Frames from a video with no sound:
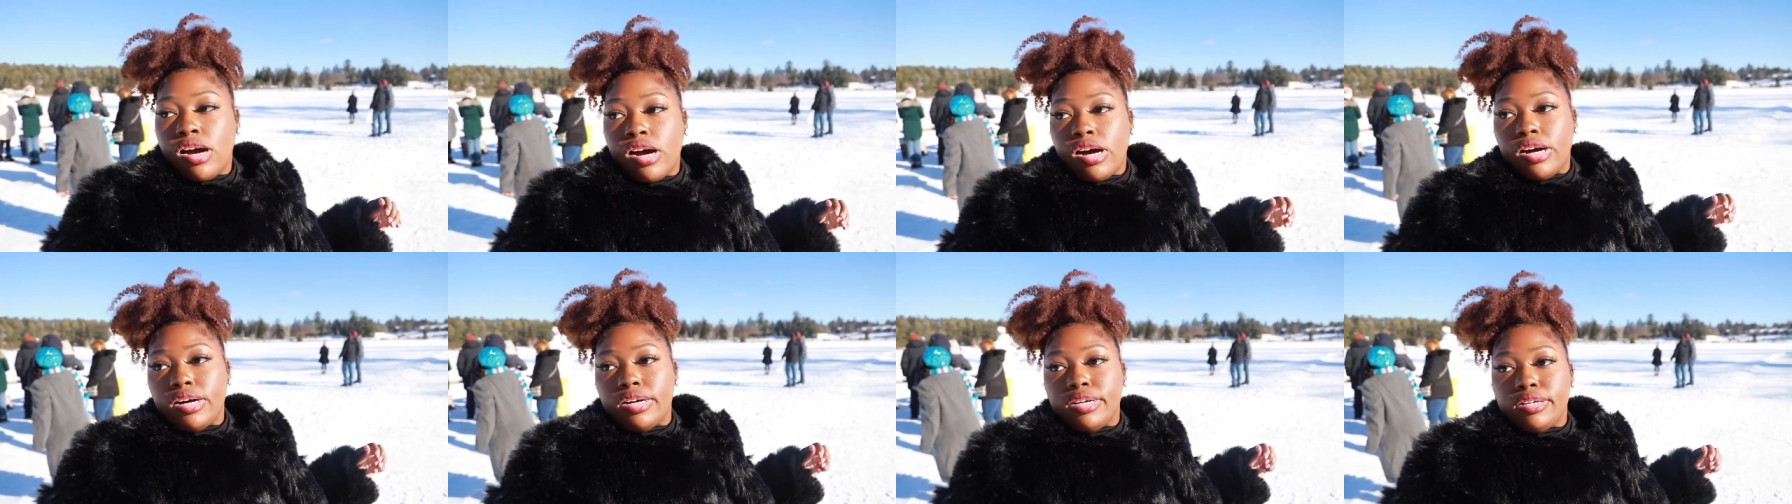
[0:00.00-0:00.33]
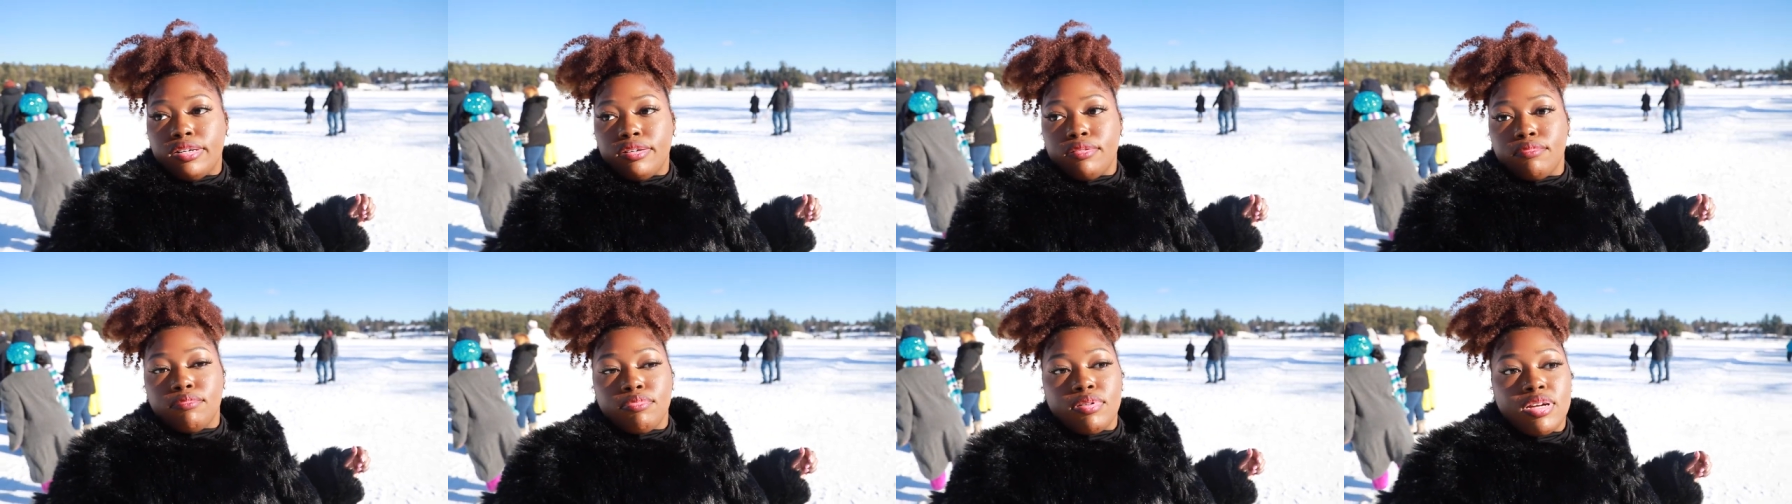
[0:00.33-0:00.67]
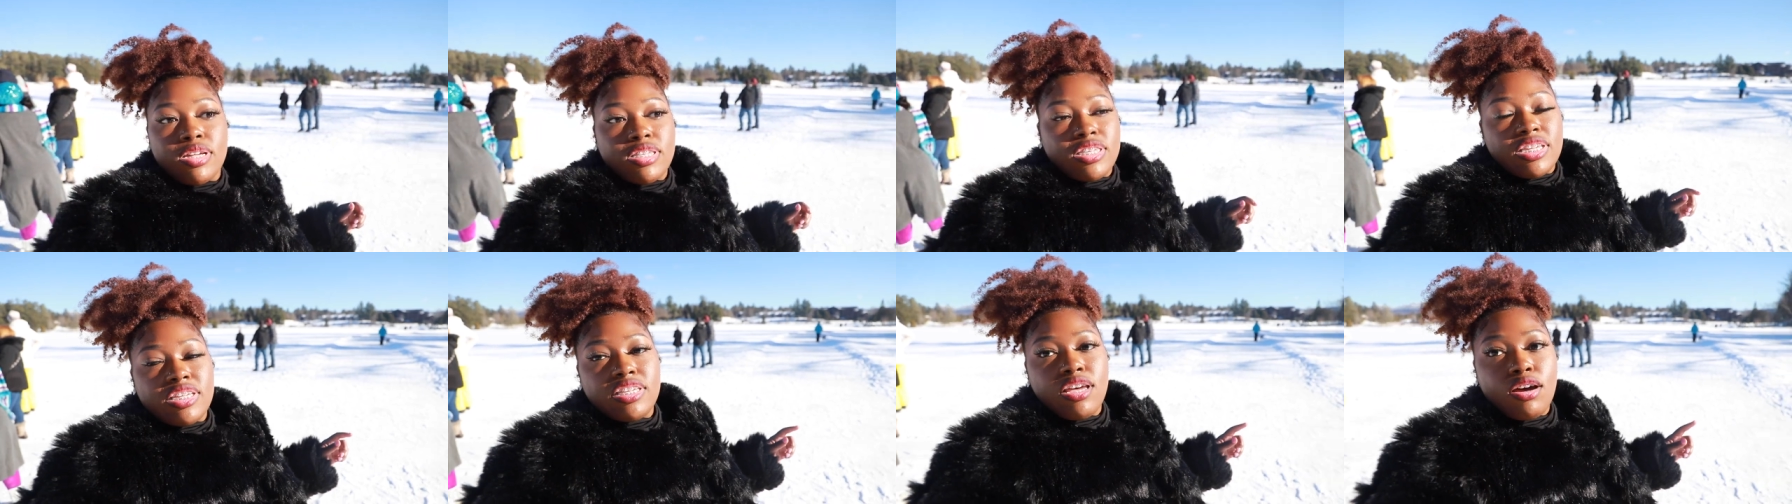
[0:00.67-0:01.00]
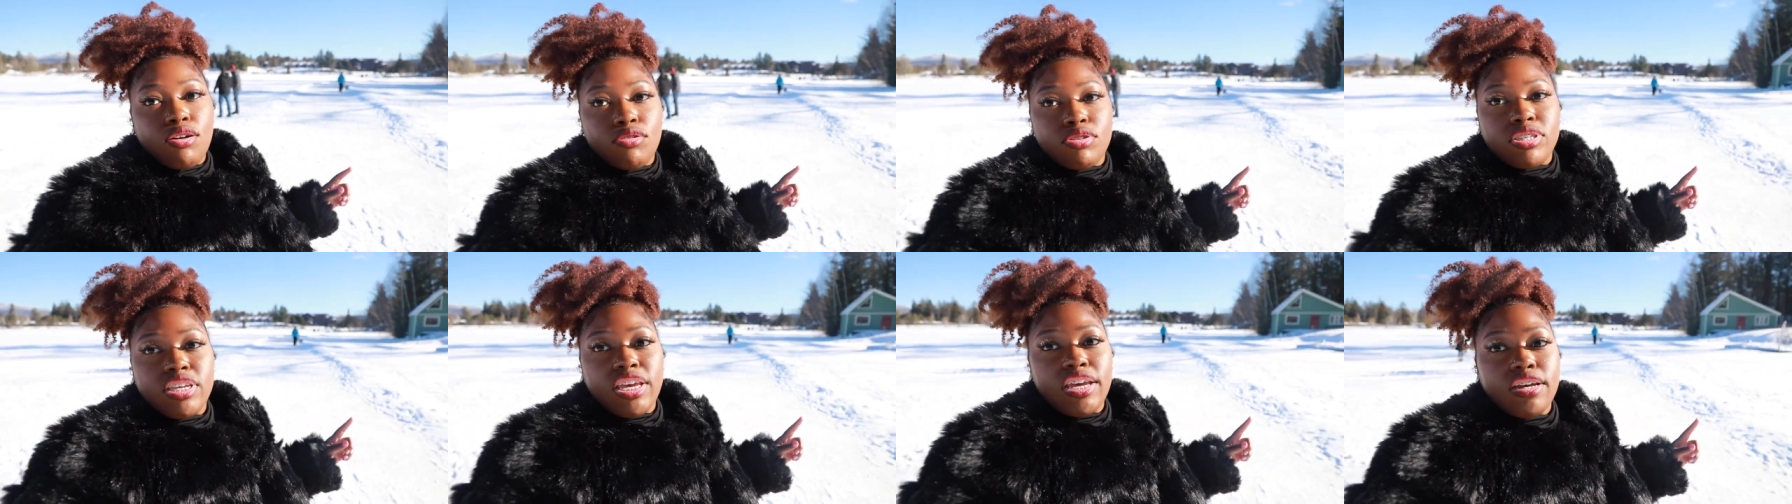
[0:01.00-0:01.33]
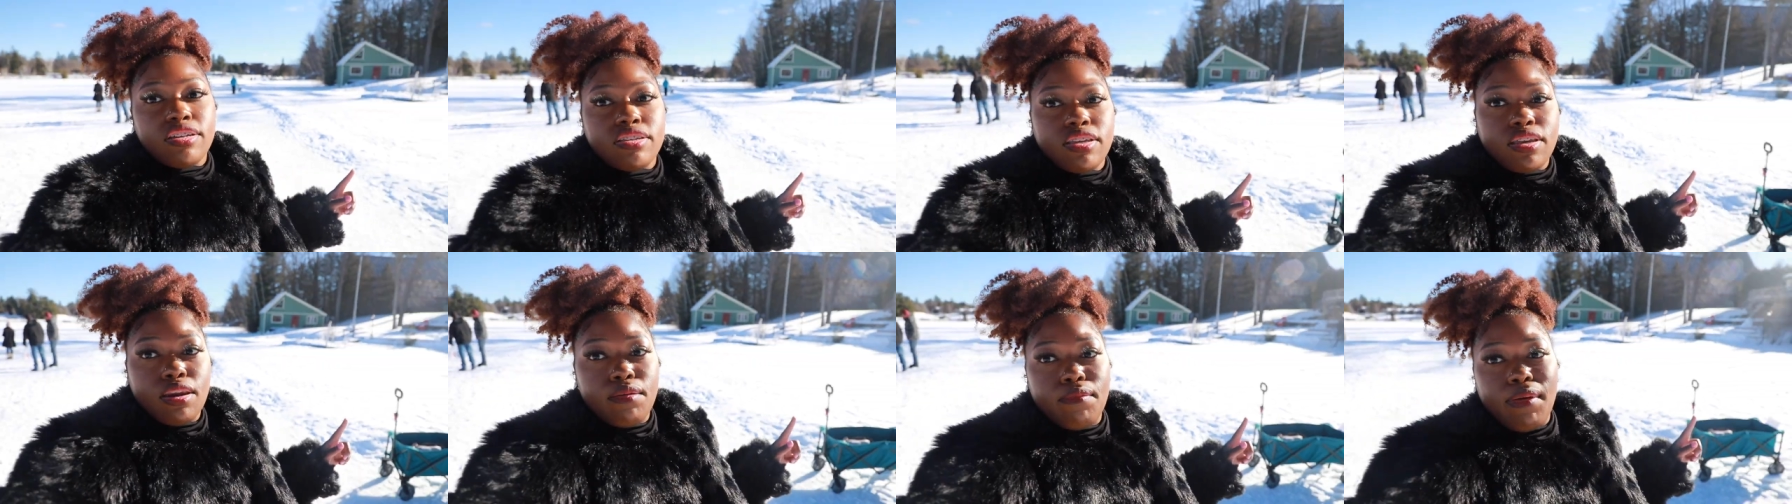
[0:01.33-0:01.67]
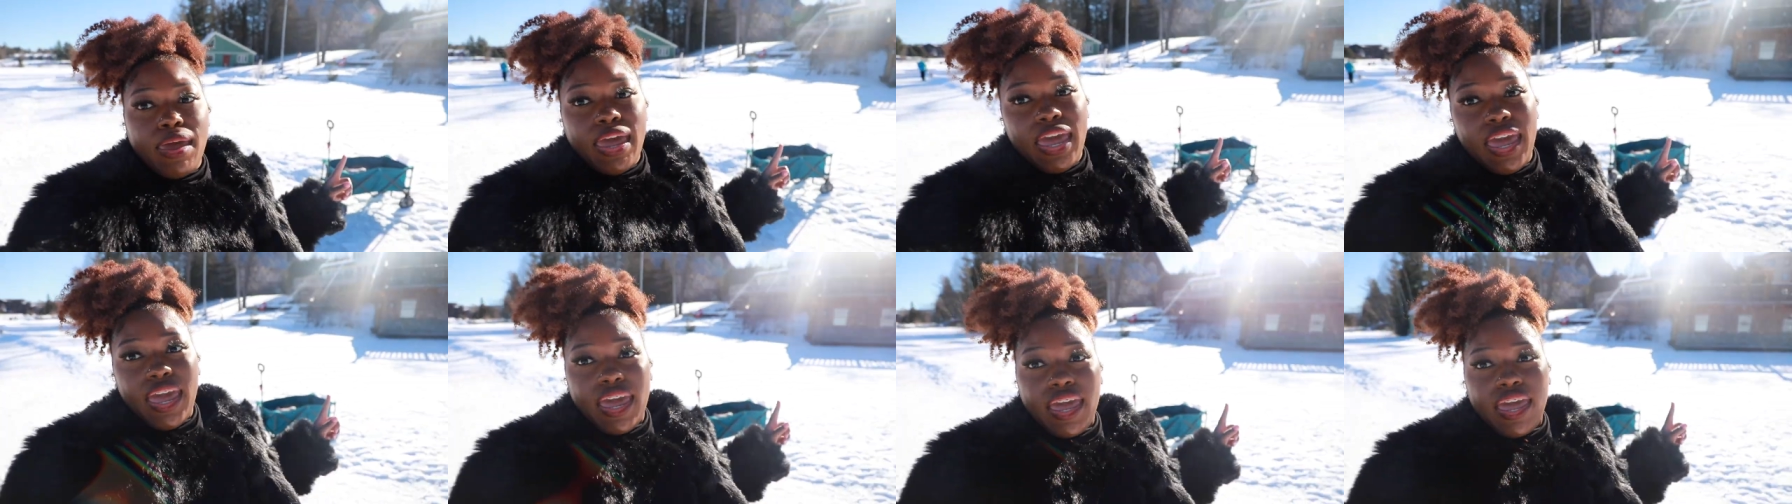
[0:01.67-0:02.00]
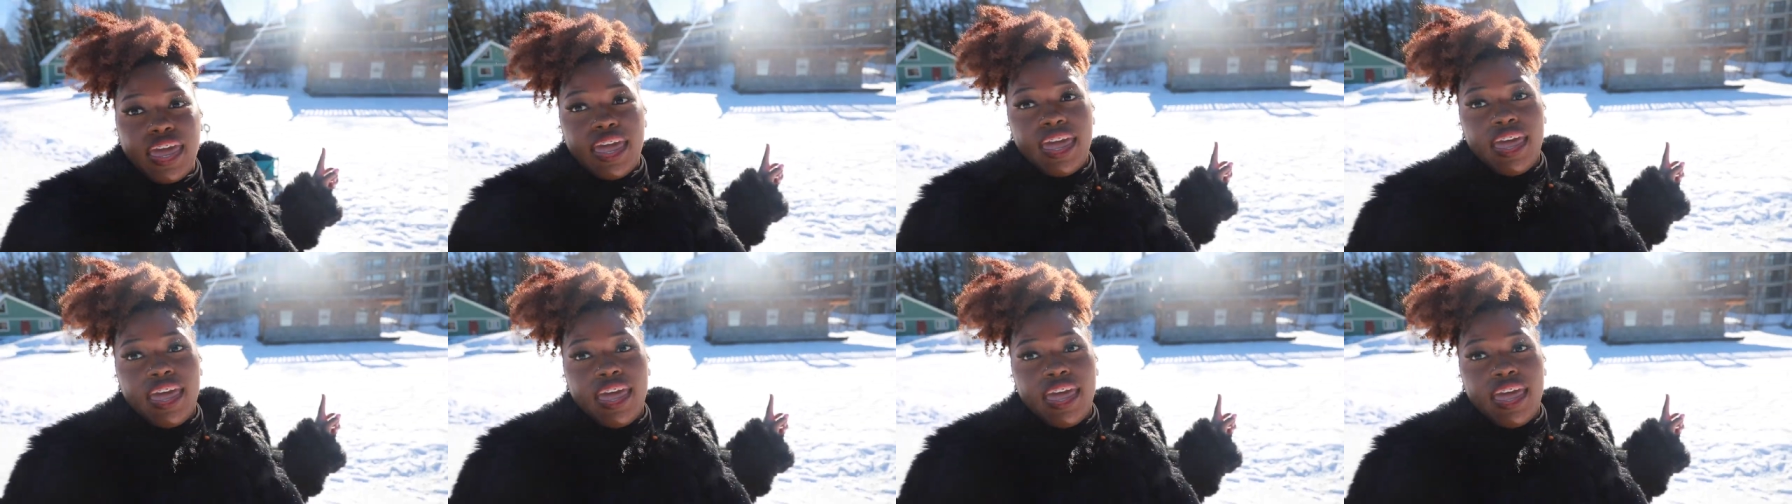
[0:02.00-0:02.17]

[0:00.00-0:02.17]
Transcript: um because this hotel's in the back.